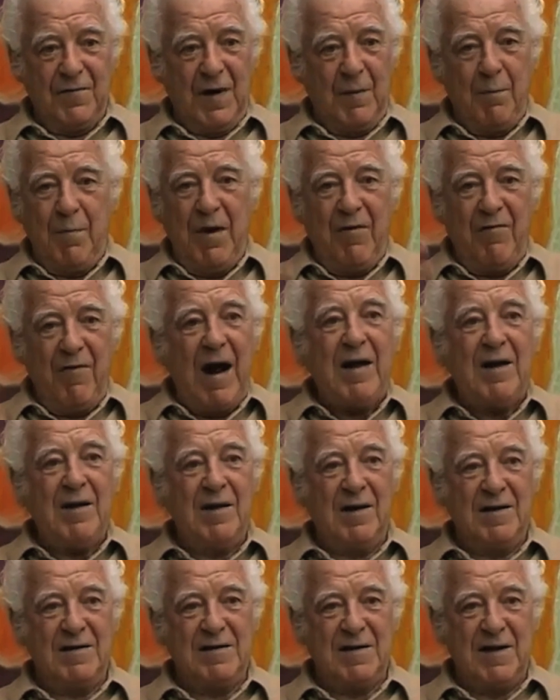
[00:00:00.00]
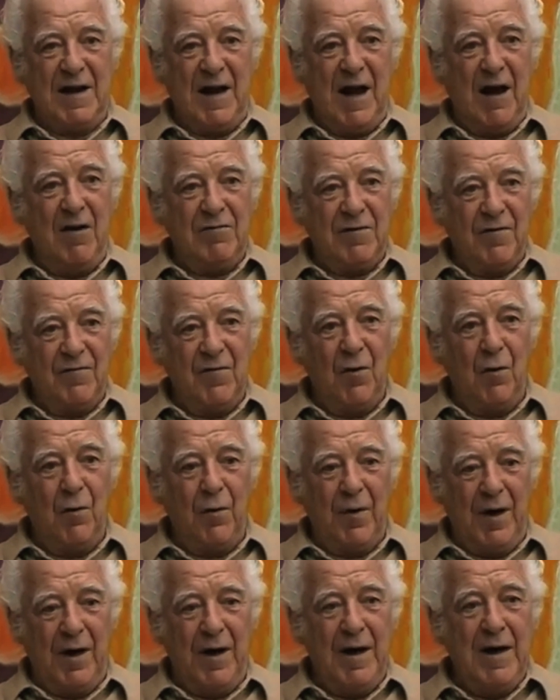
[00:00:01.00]
miraculously, out of
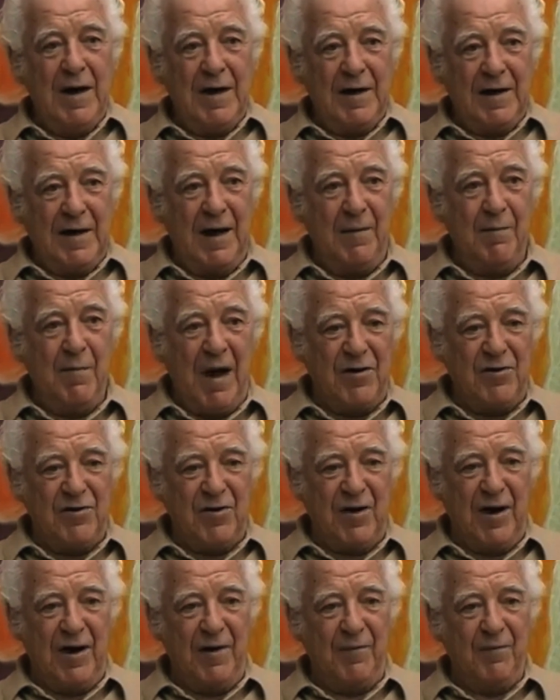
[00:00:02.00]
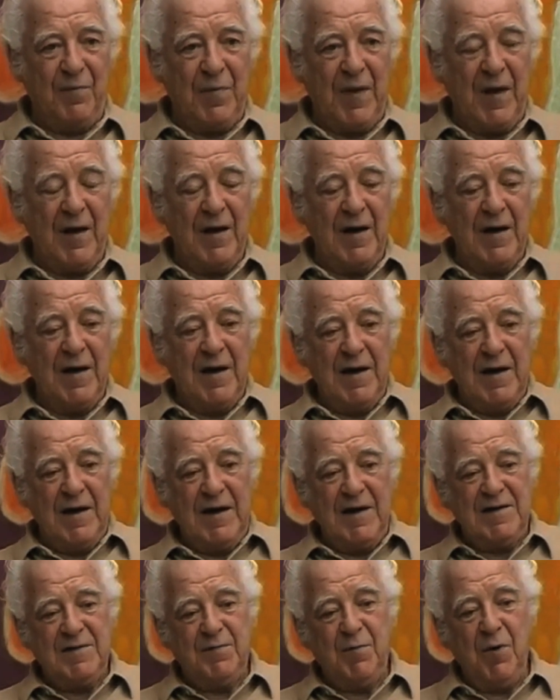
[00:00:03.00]
nowhere, came Maitreya.
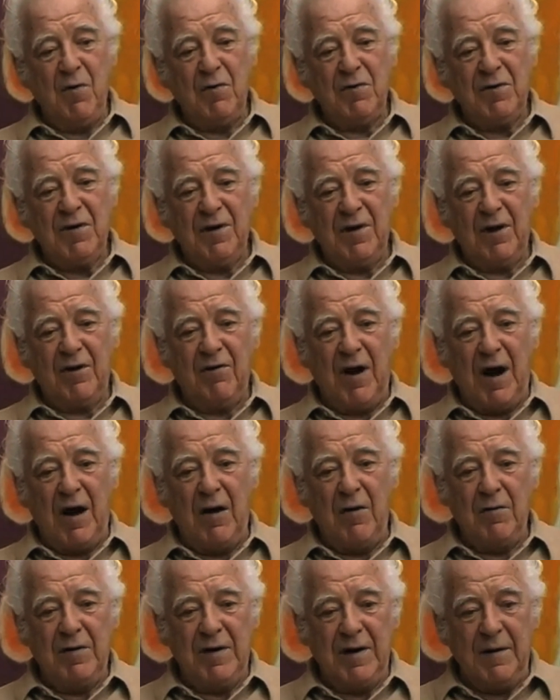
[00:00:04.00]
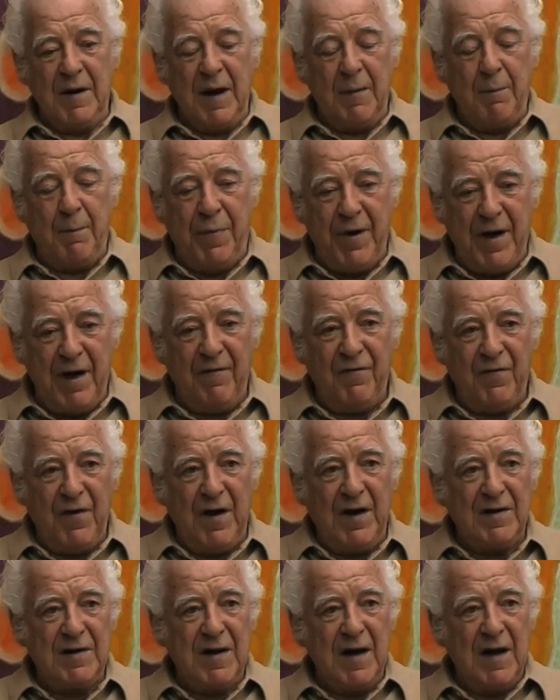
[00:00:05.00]
He spoke to the crowd in
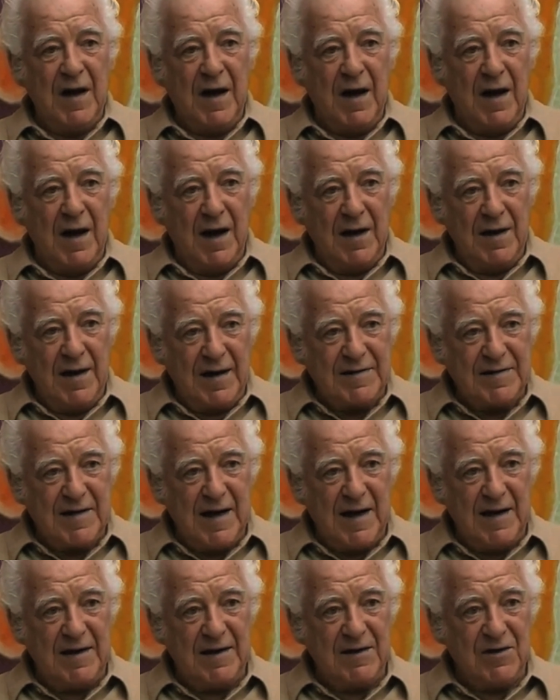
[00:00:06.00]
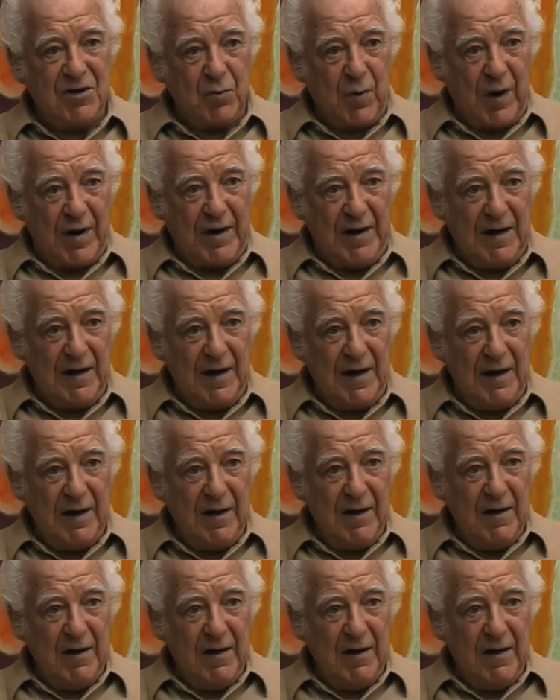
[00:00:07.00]
perfect, unaccented Swahili